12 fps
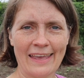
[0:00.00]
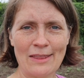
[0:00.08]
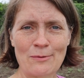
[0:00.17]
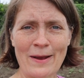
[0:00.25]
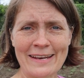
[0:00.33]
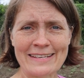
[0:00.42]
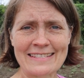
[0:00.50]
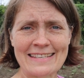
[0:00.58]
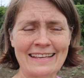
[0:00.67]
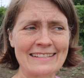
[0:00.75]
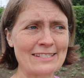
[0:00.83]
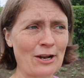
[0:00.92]
Okay, the rain is
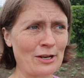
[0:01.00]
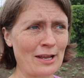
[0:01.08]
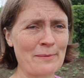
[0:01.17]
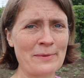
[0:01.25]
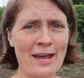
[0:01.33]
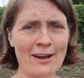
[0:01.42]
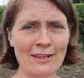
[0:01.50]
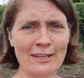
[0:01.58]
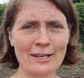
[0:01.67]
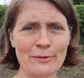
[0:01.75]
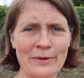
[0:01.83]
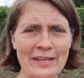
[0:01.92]
starting to come down a
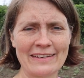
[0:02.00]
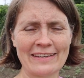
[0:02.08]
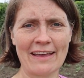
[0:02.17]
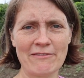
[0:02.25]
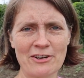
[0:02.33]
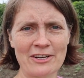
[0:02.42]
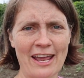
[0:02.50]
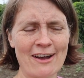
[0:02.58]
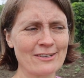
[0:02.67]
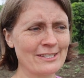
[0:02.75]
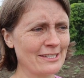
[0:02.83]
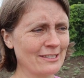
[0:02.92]
little bit heavier
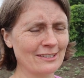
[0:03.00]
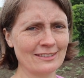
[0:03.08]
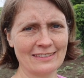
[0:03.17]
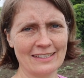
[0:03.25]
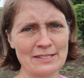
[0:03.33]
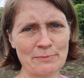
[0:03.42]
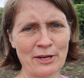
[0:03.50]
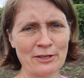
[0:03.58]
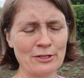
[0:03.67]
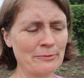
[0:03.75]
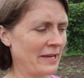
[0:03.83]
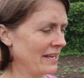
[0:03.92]
now, still a
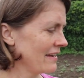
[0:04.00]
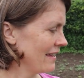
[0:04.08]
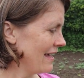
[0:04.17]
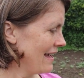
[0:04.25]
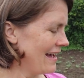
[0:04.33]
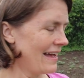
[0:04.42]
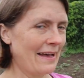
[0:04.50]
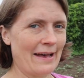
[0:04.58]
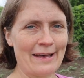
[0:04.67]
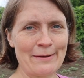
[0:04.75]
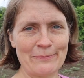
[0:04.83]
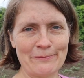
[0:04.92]
sprinkle, but
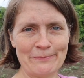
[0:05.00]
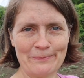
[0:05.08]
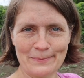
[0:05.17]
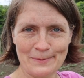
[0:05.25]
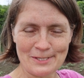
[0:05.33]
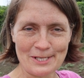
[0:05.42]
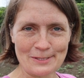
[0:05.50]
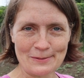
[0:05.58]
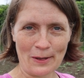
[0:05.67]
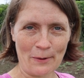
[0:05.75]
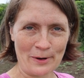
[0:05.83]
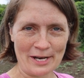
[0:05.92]
uh, just
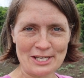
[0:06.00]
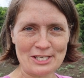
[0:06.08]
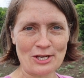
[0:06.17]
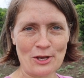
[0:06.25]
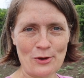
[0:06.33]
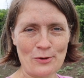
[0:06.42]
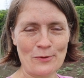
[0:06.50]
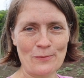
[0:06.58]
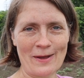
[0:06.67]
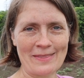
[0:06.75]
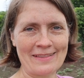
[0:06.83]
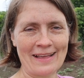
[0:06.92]
I wanted to show you
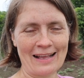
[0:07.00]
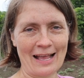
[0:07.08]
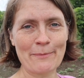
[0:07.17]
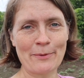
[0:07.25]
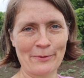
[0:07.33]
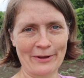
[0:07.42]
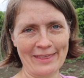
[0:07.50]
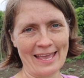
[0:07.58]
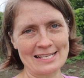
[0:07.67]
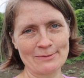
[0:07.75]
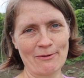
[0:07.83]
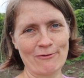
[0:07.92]
one couple more
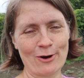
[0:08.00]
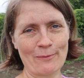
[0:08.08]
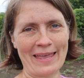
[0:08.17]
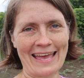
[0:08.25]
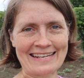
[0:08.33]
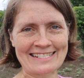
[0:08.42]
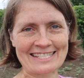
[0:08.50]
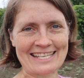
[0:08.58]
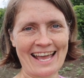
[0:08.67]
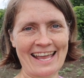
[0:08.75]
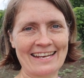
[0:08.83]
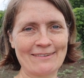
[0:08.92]
things before we head
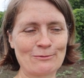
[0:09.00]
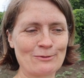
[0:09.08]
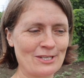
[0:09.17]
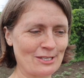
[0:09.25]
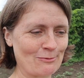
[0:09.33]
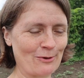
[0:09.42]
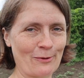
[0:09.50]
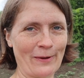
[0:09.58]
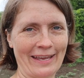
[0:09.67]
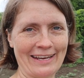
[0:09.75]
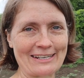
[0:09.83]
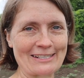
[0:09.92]
inside, just real
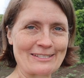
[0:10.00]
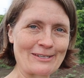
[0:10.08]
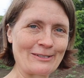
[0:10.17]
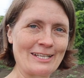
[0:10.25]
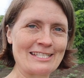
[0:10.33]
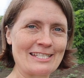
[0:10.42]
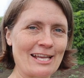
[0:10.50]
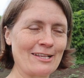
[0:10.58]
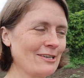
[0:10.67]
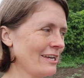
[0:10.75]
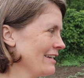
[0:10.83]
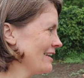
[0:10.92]
quick here. So let's take a
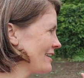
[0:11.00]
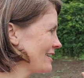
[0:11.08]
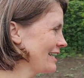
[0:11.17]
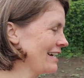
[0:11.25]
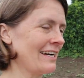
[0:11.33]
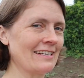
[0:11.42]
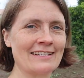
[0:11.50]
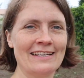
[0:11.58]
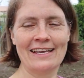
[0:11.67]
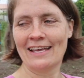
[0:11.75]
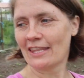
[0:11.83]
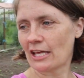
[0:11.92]
look here at
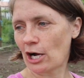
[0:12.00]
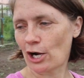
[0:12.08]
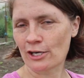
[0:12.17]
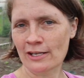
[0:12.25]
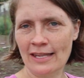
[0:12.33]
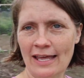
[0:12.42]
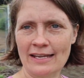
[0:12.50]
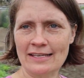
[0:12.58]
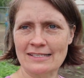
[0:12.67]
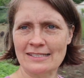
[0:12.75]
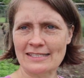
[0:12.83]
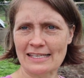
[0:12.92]
the garden that
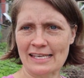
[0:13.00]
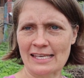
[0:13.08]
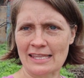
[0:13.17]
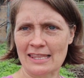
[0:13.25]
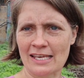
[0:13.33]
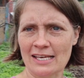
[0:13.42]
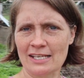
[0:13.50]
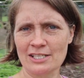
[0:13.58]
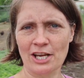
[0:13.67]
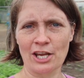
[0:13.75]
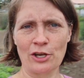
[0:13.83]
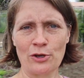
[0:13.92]
is in the
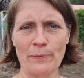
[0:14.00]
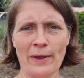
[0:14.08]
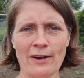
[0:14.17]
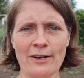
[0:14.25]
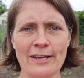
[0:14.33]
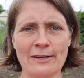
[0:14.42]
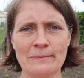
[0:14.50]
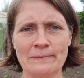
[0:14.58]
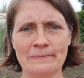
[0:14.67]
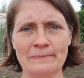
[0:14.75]
chicken coop area.